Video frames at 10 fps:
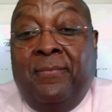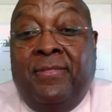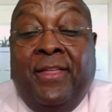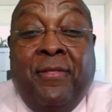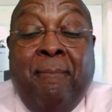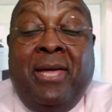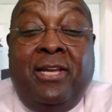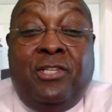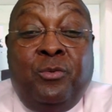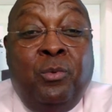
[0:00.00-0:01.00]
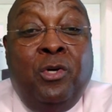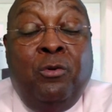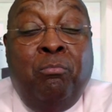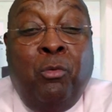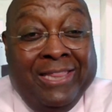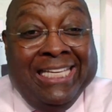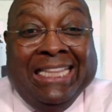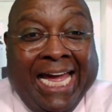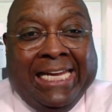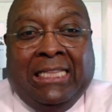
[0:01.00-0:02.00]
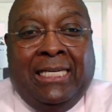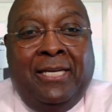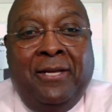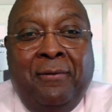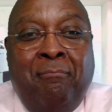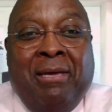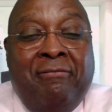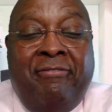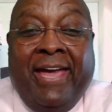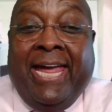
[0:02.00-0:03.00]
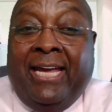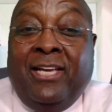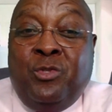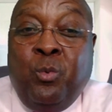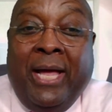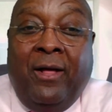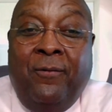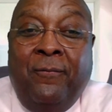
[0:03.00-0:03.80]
then the minutes will more than likely be vague as well.